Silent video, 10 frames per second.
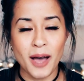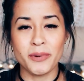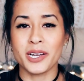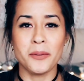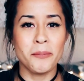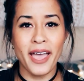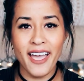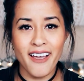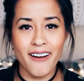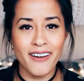I'm gonna
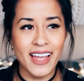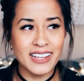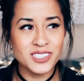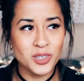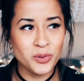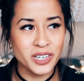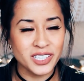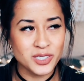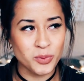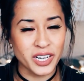compare Enso
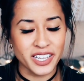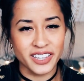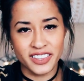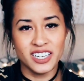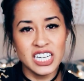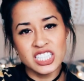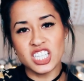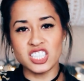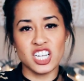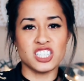rings with
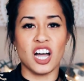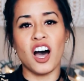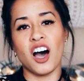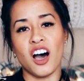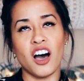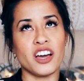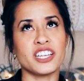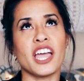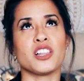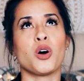dun dun dun
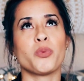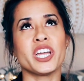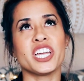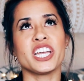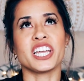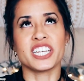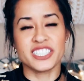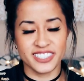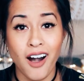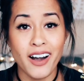Canon
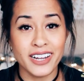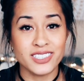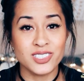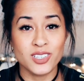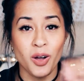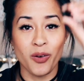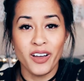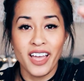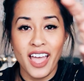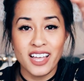rings. Alright, so
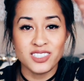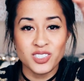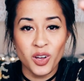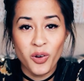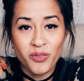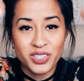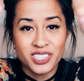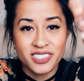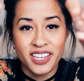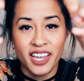Enso
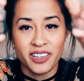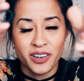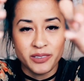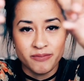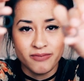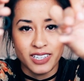versus Kalo.